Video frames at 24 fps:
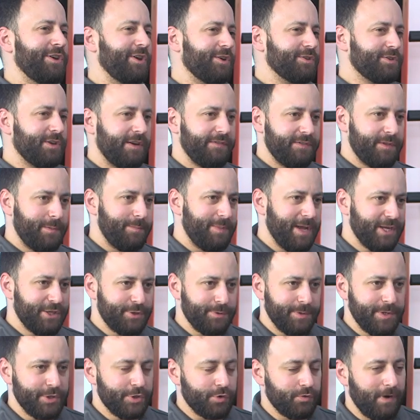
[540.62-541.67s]
You also have the
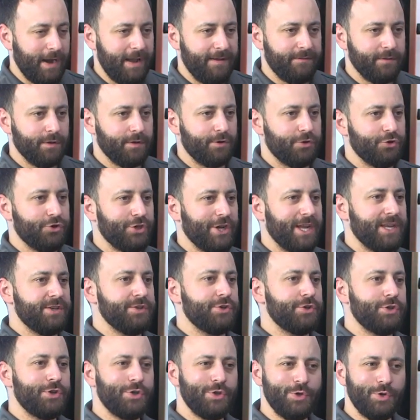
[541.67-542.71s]
Benjamin Traveler
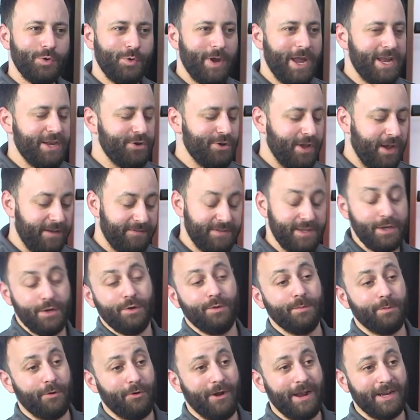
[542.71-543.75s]
Gen 2, and you have the
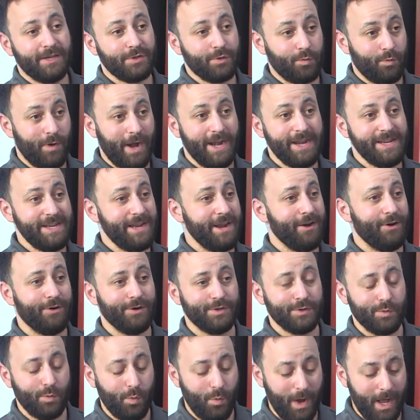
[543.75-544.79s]
Umarex Ready
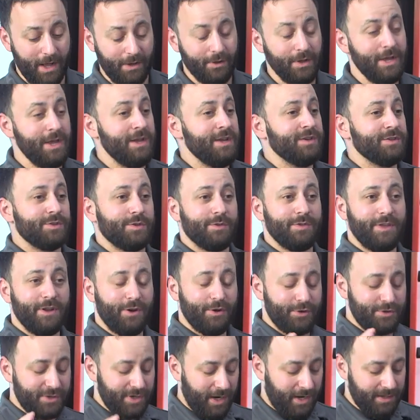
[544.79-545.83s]
Air as well. So
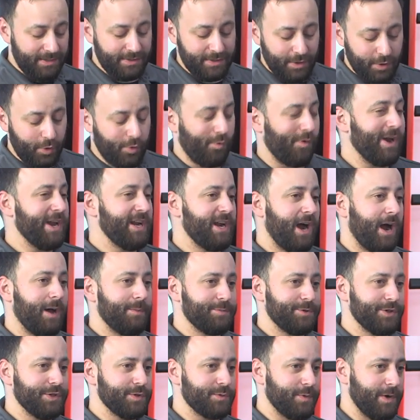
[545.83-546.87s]
there are tons of great
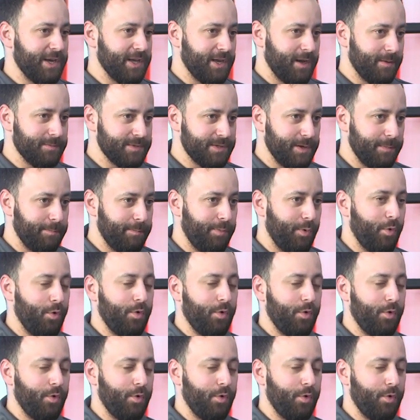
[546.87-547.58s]
options when it comes to